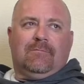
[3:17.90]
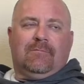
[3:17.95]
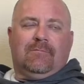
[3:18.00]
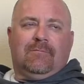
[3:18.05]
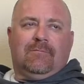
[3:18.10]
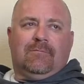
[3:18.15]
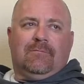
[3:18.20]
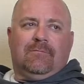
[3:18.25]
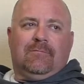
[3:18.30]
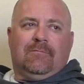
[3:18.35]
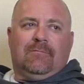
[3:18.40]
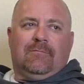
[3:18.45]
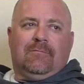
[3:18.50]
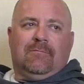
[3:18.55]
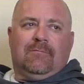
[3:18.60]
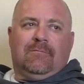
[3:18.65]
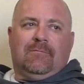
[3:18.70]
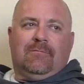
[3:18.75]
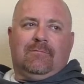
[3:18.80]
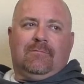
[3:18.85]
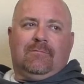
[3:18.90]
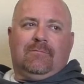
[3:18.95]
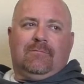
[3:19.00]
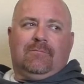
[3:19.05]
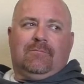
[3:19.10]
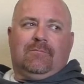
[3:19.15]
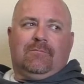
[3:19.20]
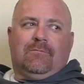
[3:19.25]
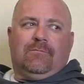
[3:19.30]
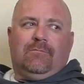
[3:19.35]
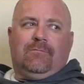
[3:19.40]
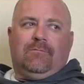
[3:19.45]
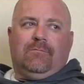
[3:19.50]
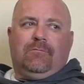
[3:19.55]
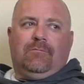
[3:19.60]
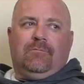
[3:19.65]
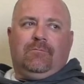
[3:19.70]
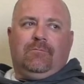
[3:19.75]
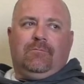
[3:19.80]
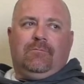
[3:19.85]

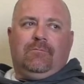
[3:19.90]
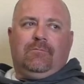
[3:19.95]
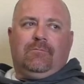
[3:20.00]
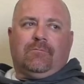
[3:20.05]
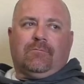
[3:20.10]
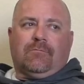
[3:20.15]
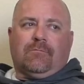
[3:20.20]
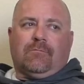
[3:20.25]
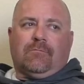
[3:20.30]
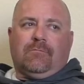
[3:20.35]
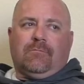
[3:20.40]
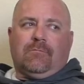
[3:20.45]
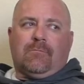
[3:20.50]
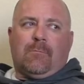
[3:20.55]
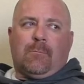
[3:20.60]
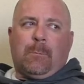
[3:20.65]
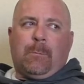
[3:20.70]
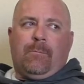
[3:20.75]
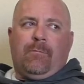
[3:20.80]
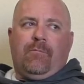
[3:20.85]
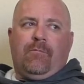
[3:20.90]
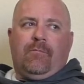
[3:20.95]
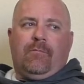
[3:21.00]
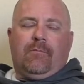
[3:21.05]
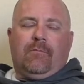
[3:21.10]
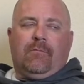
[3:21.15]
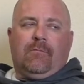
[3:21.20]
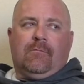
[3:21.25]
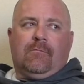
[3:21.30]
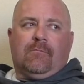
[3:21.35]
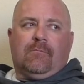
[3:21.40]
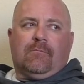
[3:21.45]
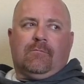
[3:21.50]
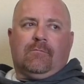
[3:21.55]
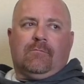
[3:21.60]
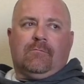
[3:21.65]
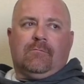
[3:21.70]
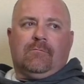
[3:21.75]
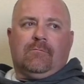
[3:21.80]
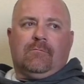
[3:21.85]
(silent)